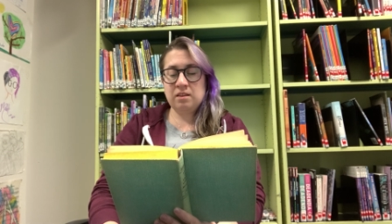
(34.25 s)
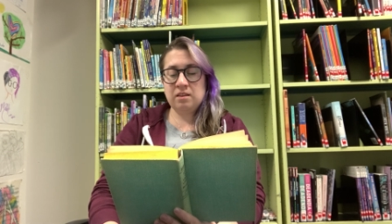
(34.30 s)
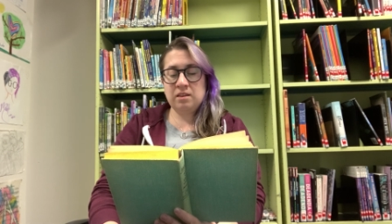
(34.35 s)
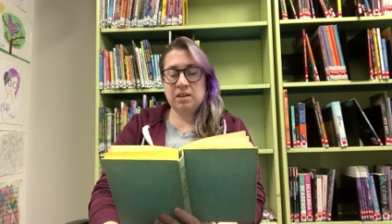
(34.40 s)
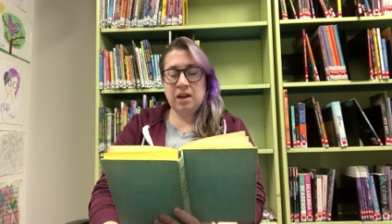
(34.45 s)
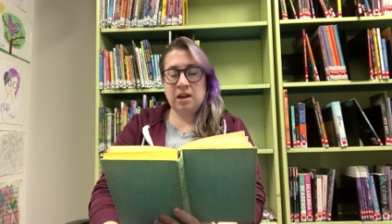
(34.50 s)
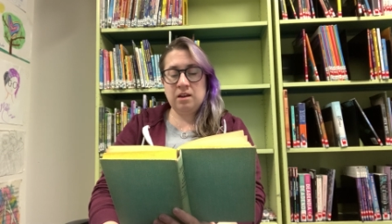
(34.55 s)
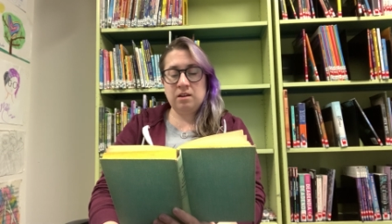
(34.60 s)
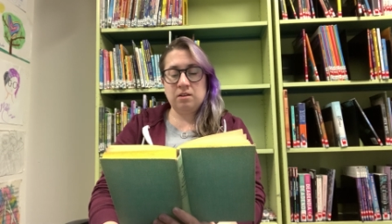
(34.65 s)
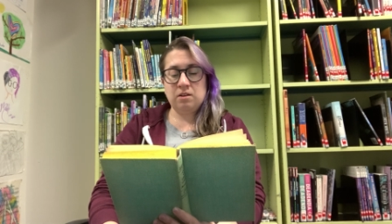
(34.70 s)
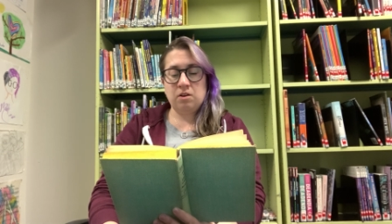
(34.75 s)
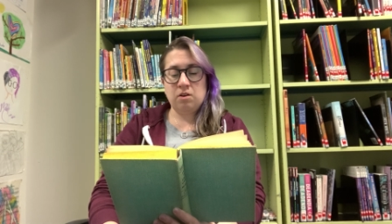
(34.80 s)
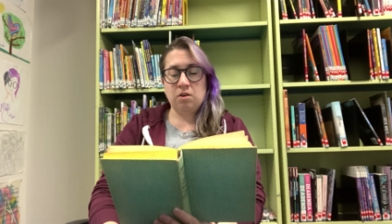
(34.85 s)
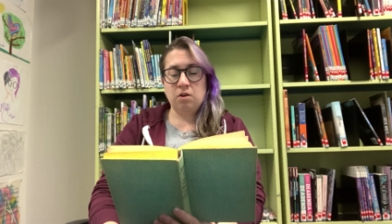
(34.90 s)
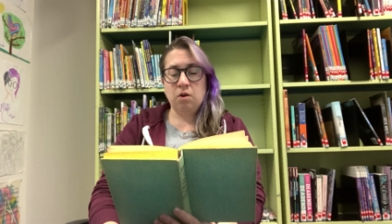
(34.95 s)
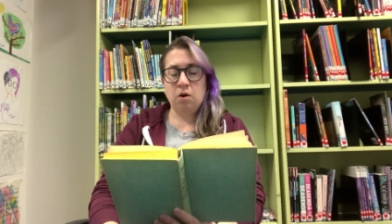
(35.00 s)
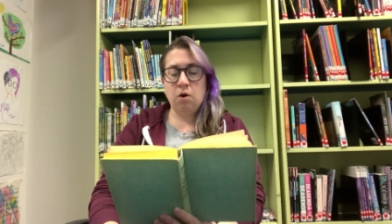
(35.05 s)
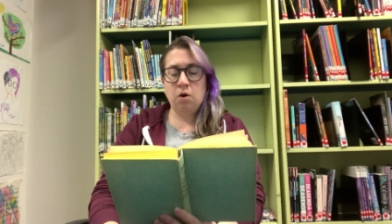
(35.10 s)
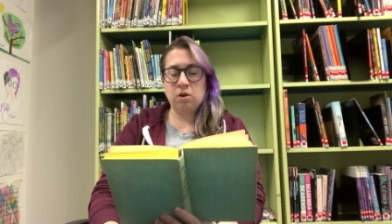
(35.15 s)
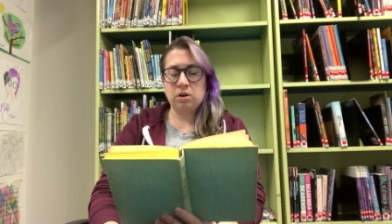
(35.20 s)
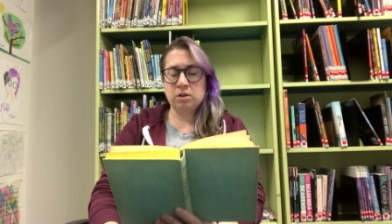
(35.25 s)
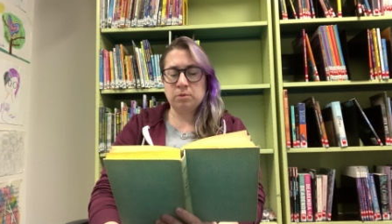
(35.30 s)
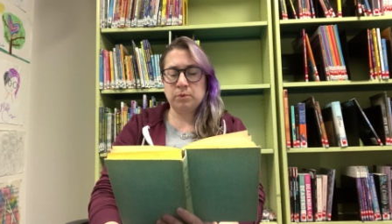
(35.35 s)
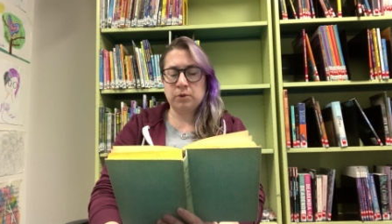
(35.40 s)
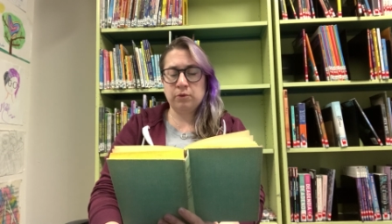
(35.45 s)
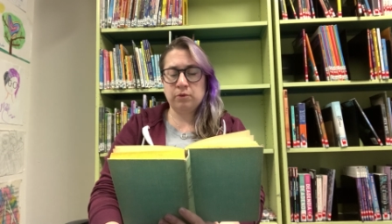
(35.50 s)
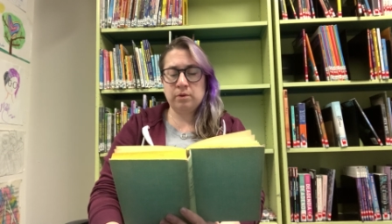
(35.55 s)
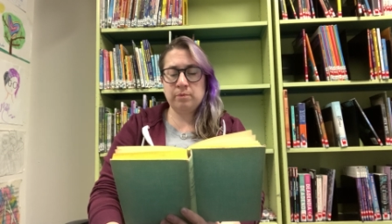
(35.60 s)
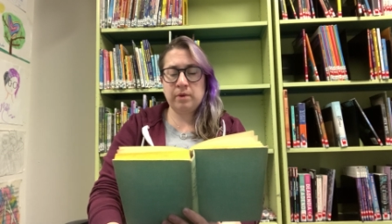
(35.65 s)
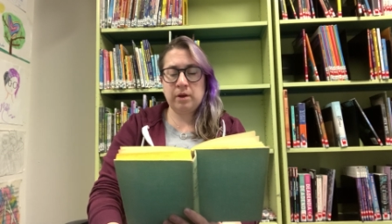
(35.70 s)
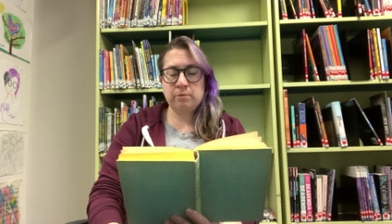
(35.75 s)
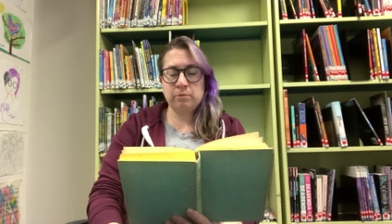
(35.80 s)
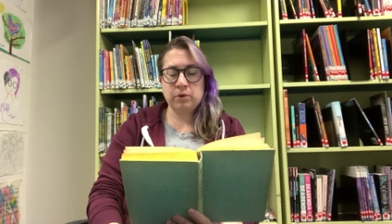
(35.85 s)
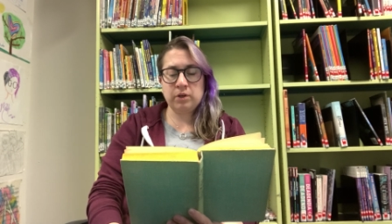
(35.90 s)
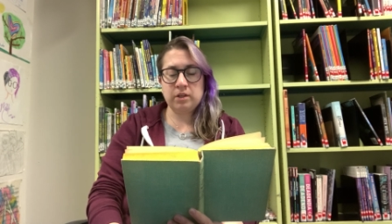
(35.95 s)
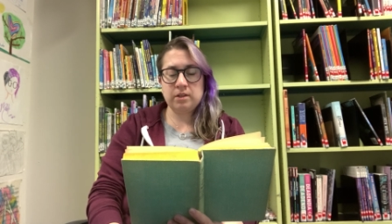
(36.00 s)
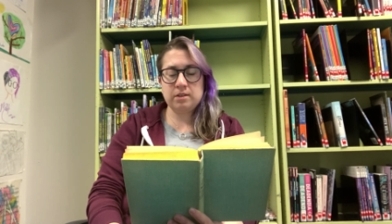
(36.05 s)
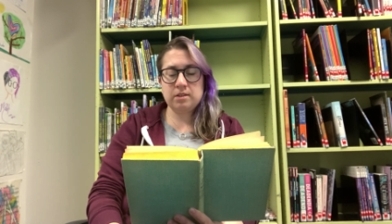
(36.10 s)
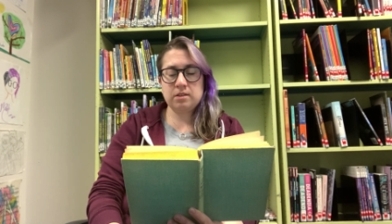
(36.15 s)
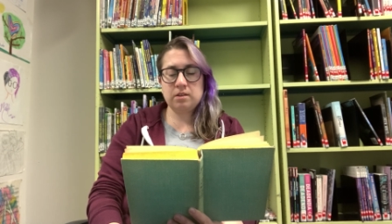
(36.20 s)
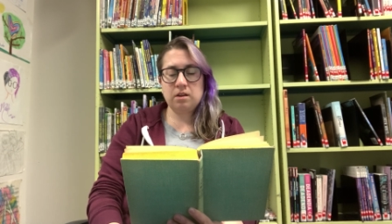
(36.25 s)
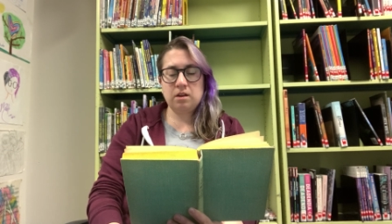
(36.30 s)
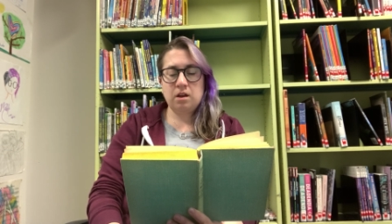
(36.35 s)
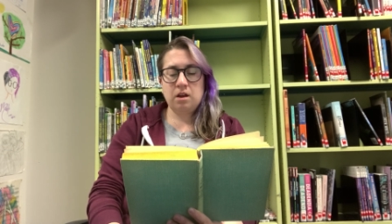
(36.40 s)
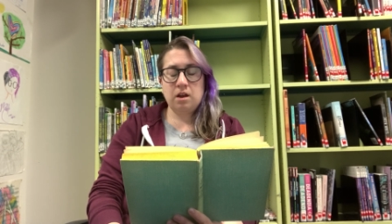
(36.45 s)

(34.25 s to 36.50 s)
then a horrible remembrance.